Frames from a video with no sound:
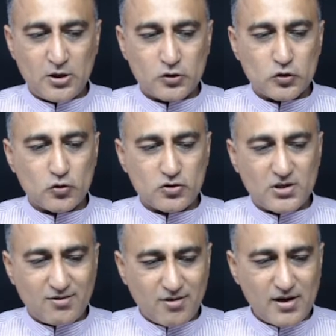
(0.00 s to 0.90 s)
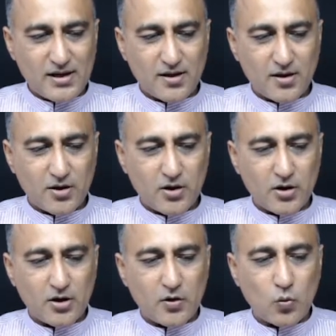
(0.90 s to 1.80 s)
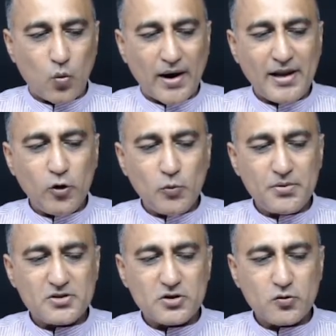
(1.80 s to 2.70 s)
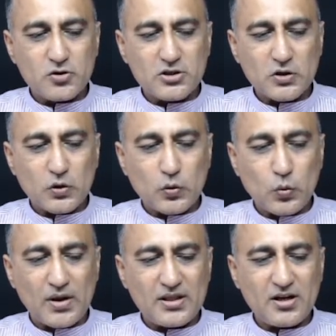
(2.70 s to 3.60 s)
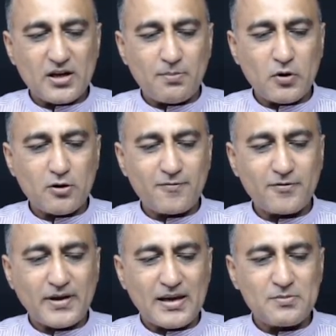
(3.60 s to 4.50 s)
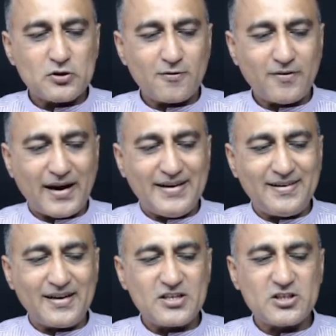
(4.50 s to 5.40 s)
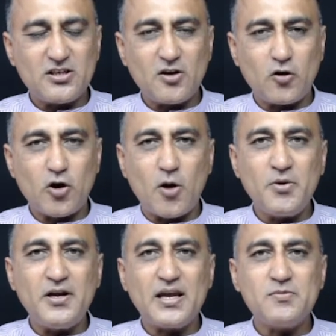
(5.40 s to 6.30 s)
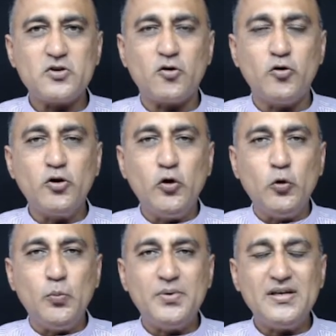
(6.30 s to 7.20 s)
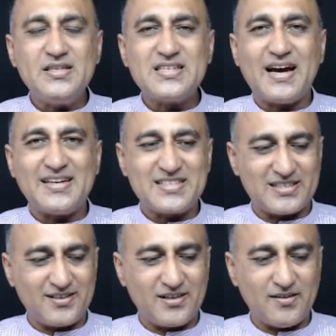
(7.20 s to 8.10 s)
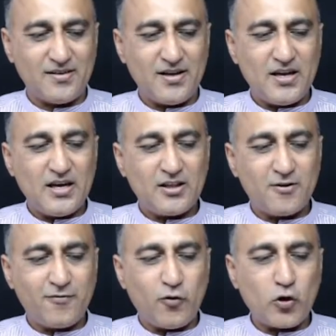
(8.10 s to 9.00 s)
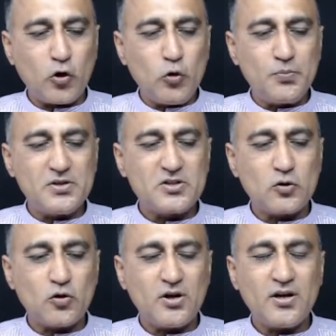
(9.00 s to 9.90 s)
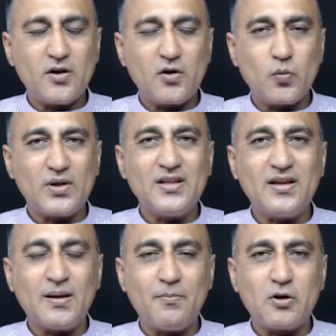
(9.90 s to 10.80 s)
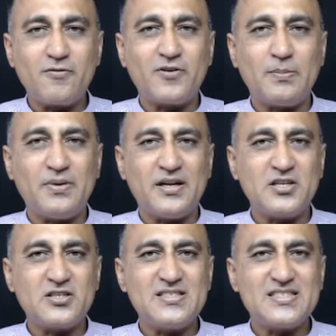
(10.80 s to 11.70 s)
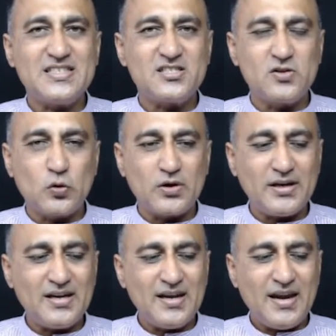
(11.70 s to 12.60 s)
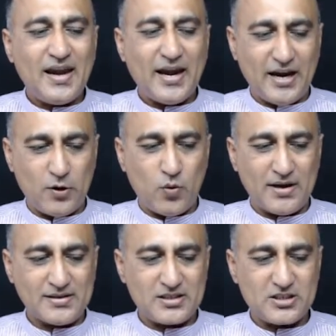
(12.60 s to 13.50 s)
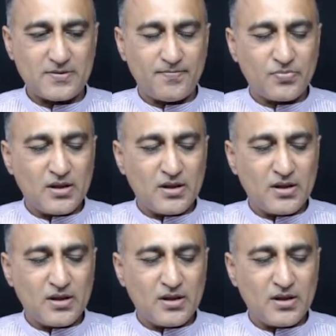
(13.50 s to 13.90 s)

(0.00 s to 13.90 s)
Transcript: So generally while loop is used when the number of times of iteration or how many times you're going to loop is uncertain. The for loop is known when the number of repetitions is known in advance.